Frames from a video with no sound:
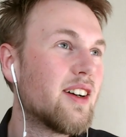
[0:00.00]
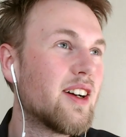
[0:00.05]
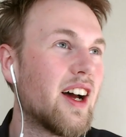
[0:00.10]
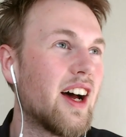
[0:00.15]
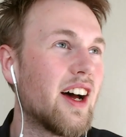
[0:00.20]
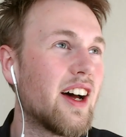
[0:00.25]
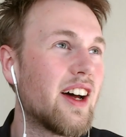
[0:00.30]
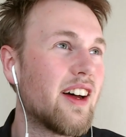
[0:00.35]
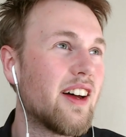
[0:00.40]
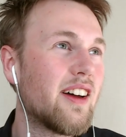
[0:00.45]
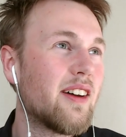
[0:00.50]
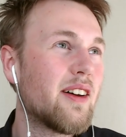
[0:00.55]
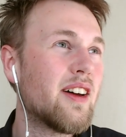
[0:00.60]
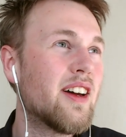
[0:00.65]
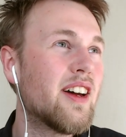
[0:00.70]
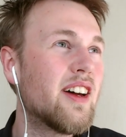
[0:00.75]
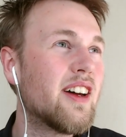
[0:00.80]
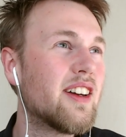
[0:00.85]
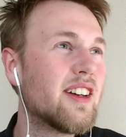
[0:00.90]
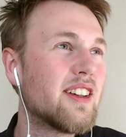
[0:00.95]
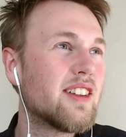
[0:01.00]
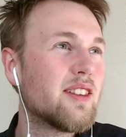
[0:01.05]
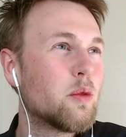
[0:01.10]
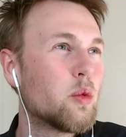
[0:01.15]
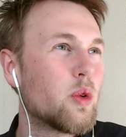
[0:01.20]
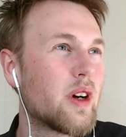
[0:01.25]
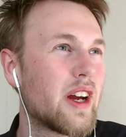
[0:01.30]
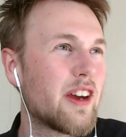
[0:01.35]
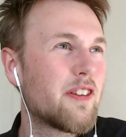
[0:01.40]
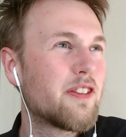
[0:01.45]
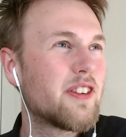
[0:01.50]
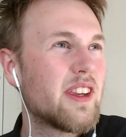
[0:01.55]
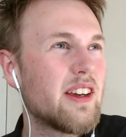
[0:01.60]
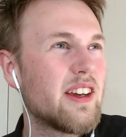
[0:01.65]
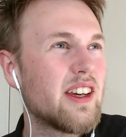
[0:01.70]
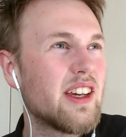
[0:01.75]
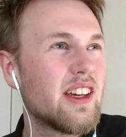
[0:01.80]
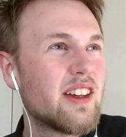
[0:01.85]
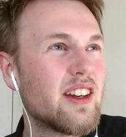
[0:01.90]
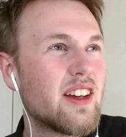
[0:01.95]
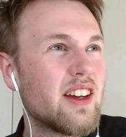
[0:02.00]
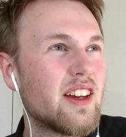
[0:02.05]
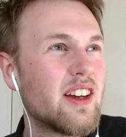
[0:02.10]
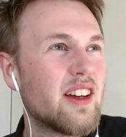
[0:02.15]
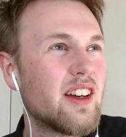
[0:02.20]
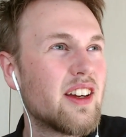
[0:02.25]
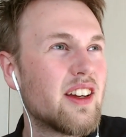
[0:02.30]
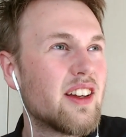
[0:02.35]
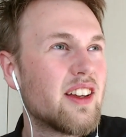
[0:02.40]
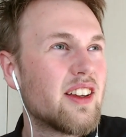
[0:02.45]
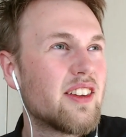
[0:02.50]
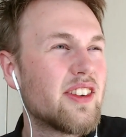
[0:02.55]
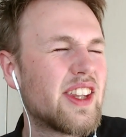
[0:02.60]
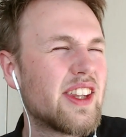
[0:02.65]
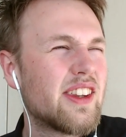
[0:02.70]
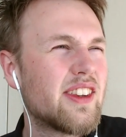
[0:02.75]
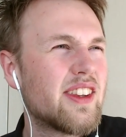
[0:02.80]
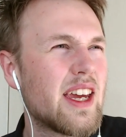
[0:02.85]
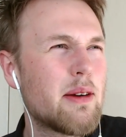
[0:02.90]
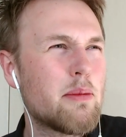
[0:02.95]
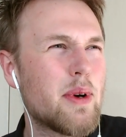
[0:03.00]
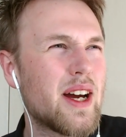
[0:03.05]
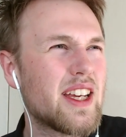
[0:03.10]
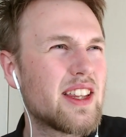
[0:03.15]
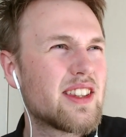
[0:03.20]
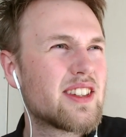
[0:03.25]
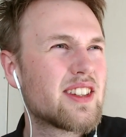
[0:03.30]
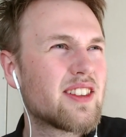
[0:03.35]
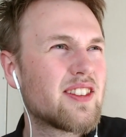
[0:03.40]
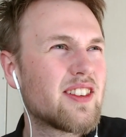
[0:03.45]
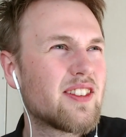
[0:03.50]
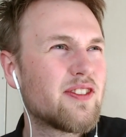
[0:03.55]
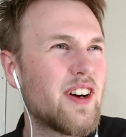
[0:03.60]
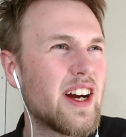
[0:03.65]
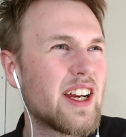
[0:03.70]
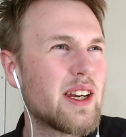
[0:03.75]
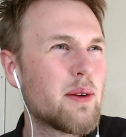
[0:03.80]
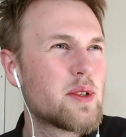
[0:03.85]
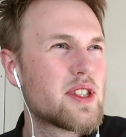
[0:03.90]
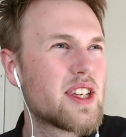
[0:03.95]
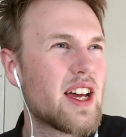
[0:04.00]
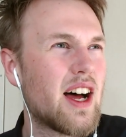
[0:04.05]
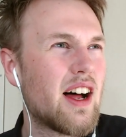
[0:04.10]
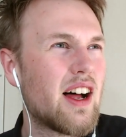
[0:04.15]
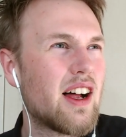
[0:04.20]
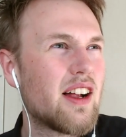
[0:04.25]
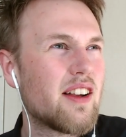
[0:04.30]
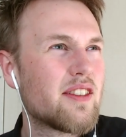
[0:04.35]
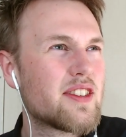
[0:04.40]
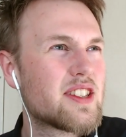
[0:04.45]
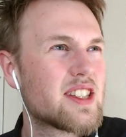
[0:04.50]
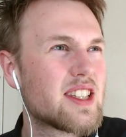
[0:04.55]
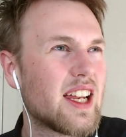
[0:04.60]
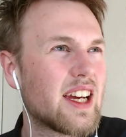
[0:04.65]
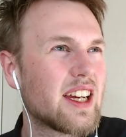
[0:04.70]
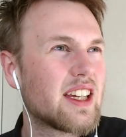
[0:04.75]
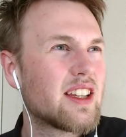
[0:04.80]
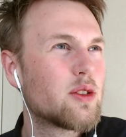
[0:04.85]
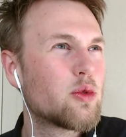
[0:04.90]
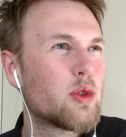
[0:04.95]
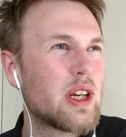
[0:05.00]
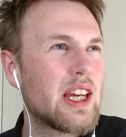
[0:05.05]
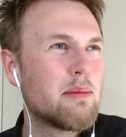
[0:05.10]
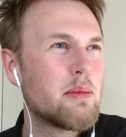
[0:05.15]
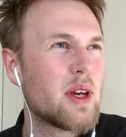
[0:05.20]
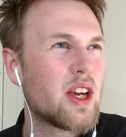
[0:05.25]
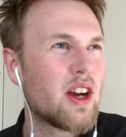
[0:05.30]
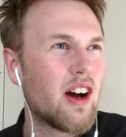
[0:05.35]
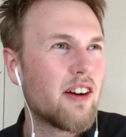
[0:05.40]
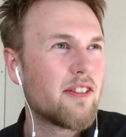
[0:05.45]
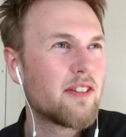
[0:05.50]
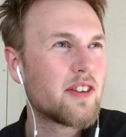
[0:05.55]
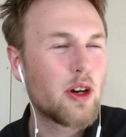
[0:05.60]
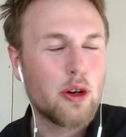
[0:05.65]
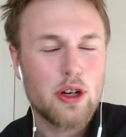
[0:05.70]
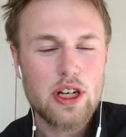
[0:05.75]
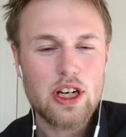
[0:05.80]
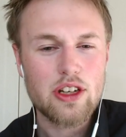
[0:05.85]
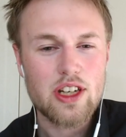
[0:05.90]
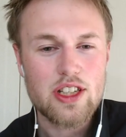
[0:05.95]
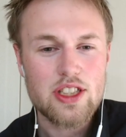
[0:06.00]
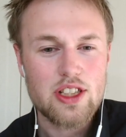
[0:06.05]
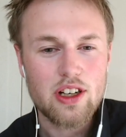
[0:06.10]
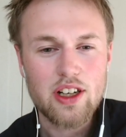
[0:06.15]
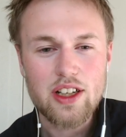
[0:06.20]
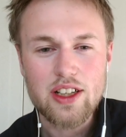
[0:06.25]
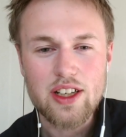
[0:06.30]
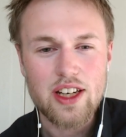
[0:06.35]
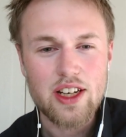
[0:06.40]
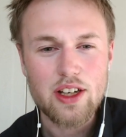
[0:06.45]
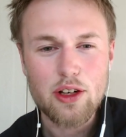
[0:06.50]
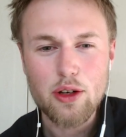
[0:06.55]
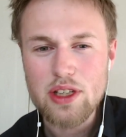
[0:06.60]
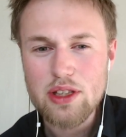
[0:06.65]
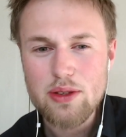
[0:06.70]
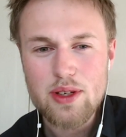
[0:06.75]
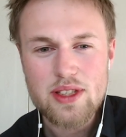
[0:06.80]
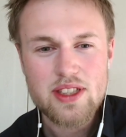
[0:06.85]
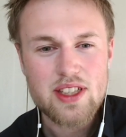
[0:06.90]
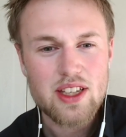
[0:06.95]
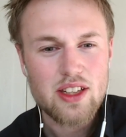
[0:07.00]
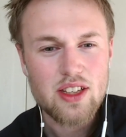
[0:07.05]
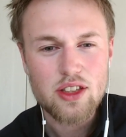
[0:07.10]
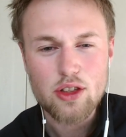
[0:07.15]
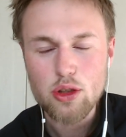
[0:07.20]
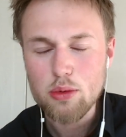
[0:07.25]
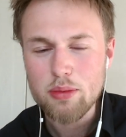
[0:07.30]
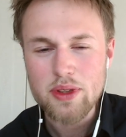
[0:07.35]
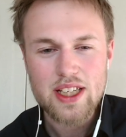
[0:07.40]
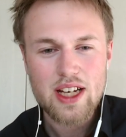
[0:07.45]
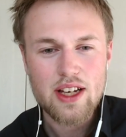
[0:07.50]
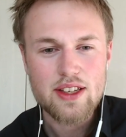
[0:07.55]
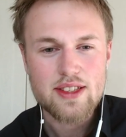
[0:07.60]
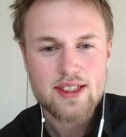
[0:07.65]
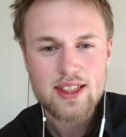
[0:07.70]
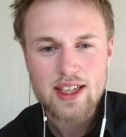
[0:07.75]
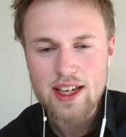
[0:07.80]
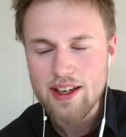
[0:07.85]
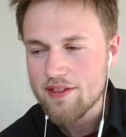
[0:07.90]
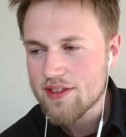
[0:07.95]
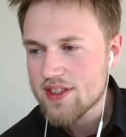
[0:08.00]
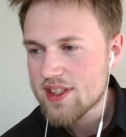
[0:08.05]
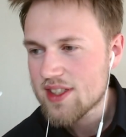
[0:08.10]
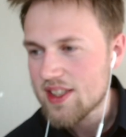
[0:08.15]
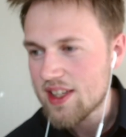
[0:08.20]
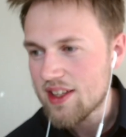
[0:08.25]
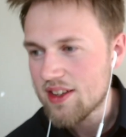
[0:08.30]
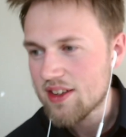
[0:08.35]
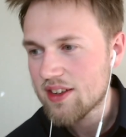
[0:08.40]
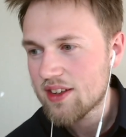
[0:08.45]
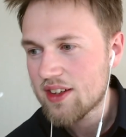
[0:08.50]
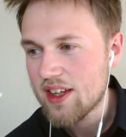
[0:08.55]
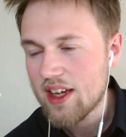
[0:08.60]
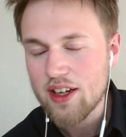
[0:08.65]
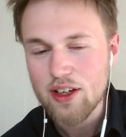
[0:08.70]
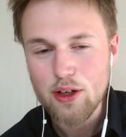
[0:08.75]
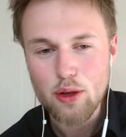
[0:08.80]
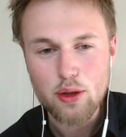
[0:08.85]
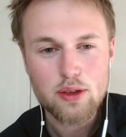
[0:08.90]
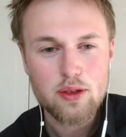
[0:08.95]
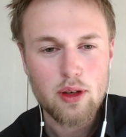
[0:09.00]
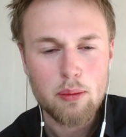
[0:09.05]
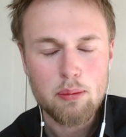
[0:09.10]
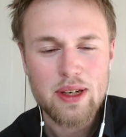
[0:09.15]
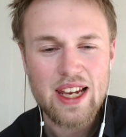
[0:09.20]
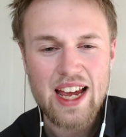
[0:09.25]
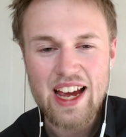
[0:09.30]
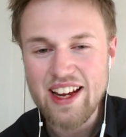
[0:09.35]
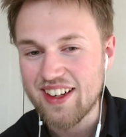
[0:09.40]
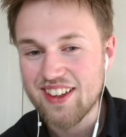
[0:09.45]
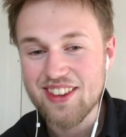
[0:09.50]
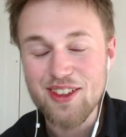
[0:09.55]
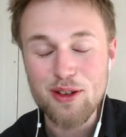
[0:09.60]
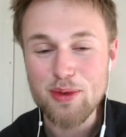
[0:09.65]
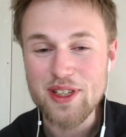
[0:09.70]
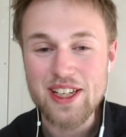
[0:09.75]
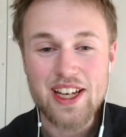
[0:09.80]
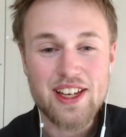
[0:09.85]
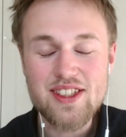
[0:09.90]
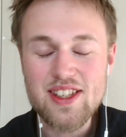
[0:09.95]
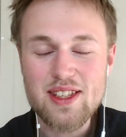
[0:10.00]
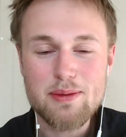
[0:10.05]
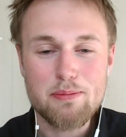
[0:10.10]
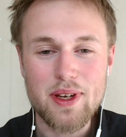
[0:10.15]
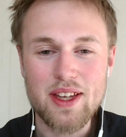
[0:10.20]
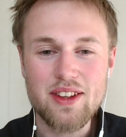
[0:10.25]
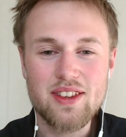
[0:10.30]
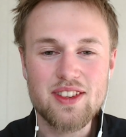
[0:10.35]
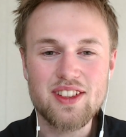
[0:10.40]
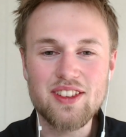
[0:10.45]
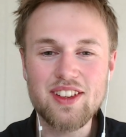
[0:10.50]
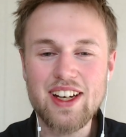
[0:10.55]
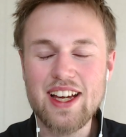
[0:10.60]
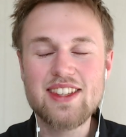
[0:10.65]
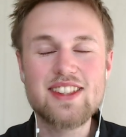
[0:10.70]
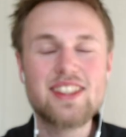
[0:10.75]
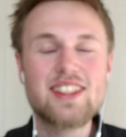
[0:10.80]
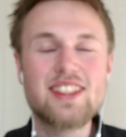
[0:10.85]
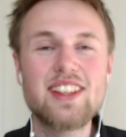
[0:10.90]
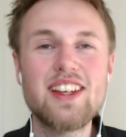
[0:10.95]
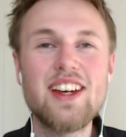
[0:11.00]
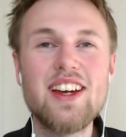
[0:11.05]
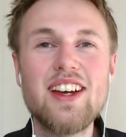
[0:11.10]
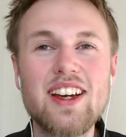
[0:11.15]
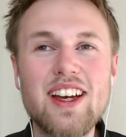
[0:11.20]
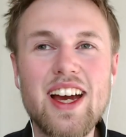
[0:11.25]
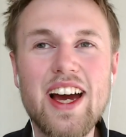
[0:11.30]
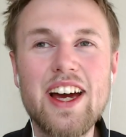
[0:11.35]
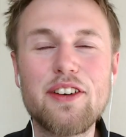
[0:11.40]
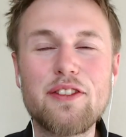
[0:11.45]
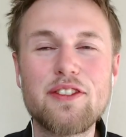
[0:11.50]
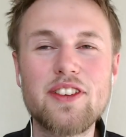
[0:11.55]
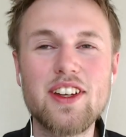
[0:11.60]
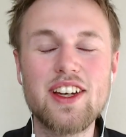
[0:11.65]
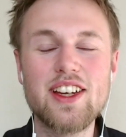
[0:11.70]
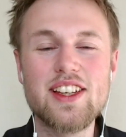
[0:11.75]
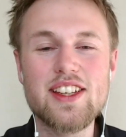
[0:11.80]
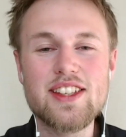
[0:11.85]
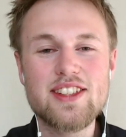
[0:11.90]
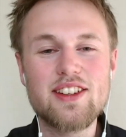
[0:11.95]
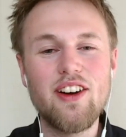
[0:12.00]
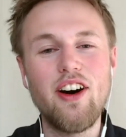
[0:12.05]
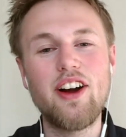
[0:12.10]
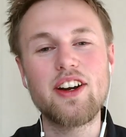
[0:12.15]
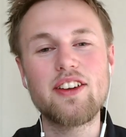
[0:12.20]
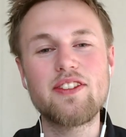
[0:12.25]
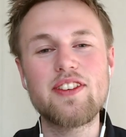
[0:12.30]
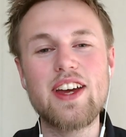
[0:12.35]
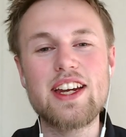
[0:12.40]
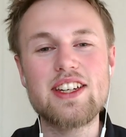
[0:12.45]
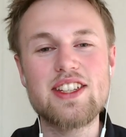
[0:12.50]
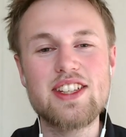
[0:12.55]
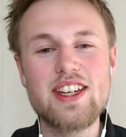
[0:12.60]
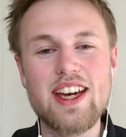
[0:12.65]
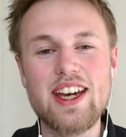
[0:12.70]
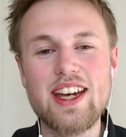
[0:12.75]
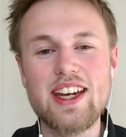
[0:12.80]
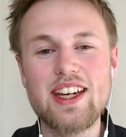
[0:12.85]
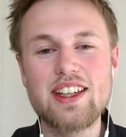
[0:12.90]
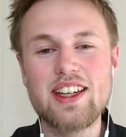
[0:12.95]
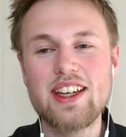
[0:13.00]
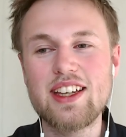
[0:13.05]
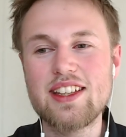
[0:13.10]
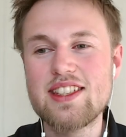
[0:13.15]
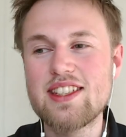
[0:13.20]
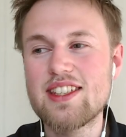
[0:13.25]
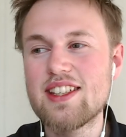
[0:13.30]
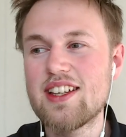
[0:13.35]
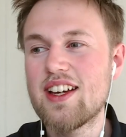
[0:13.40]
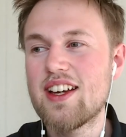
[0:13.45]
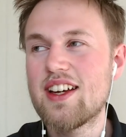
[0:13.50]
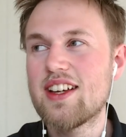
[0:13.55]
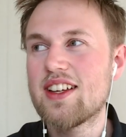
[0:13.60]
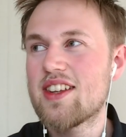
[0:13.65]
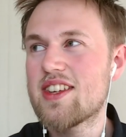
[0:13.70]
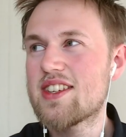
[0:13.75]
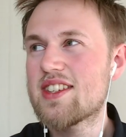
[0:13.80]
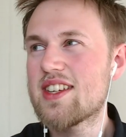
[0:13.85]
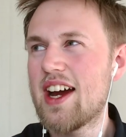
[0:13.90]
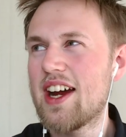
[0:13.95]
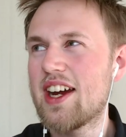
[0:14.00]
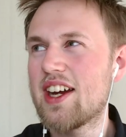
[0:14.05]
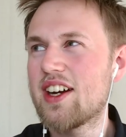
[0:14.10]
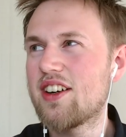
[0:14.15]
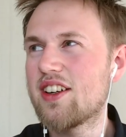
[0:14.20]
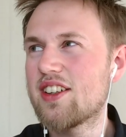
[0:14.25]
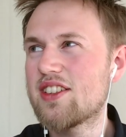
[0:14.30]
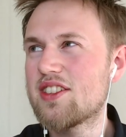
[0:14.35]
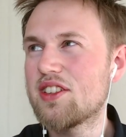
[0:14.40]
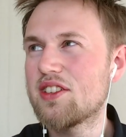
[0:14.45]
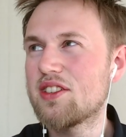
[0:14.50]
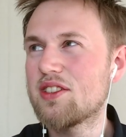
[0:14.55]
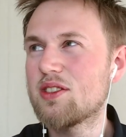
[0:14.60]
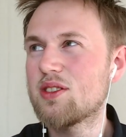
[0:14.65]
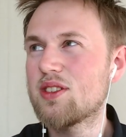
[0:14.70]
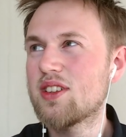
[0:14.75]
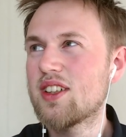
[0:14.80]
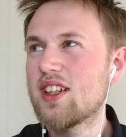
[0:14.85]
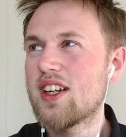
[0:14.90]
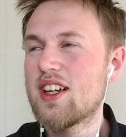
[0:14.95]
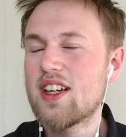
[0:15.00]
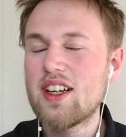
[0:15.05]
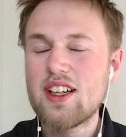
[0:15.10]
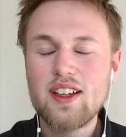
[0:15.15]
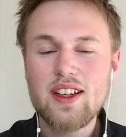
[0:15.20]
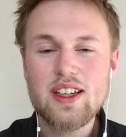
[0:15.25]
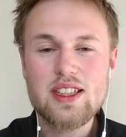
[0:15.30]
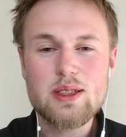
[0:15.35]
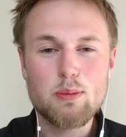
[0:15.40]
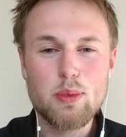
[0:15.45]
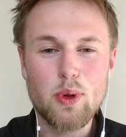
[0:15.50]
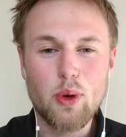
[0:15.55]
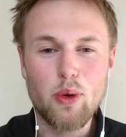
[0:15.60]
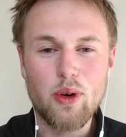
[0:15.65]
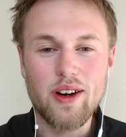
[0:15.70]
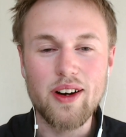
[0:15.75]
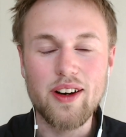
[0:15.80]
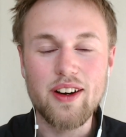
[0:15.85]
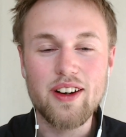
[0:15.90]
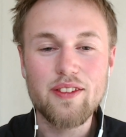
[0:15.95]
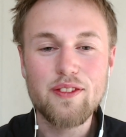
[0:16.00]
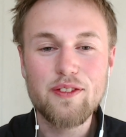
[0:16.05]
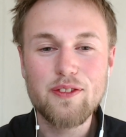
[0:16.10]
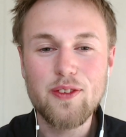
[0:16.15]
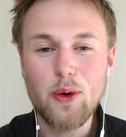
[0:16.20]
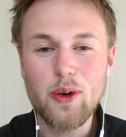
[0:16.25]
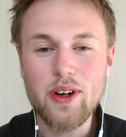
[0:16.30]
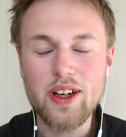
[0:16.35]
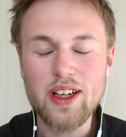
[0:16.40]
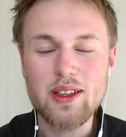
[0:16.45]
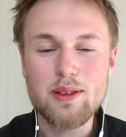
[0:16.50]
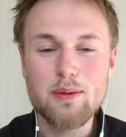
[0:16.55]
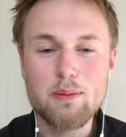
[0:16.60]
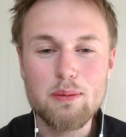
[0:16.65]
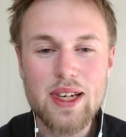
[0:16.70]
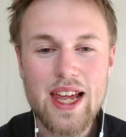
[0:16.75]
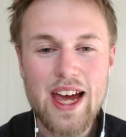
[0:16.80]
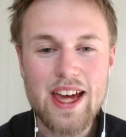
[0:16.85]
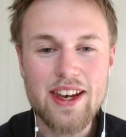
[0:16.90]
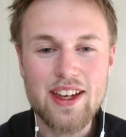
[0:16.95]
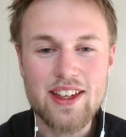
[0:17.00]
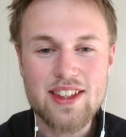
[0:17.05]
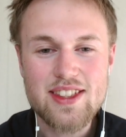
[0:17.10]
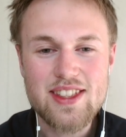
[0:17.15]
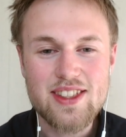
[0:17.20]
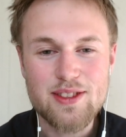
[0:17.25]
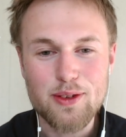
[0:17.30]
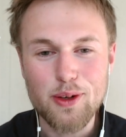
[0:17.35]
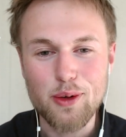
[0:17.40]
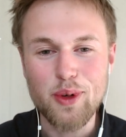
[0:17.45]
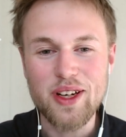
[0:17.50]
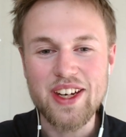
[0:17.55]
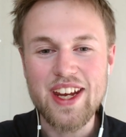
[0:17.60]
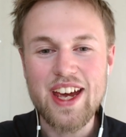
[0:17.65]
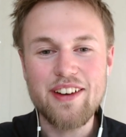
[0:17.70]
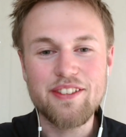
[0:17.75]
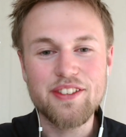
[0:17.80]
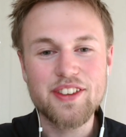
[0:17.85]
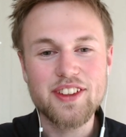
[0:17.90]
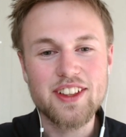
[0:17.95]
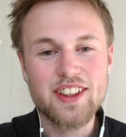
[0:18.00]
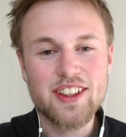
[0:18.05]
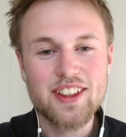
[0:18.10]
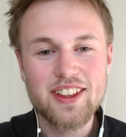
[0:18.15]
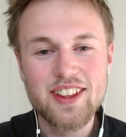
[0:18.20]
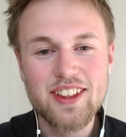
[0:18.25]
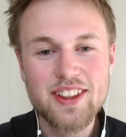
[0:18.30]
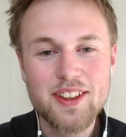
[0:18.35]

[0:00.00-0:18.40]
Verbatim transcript: Uh, if they they might find themselves like dreaming of going on a journey, going to a city nobody else lives, and uh, going to a planet nobody else has been to. That's kind of the start of NJ, that desire to explore foreign planets or whatever.